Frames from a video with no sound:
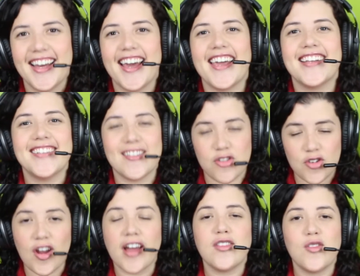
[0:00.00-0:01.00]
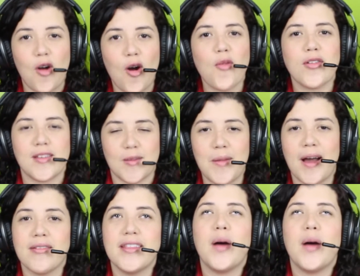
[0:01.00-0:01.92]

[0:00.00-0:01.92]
And try to always smile.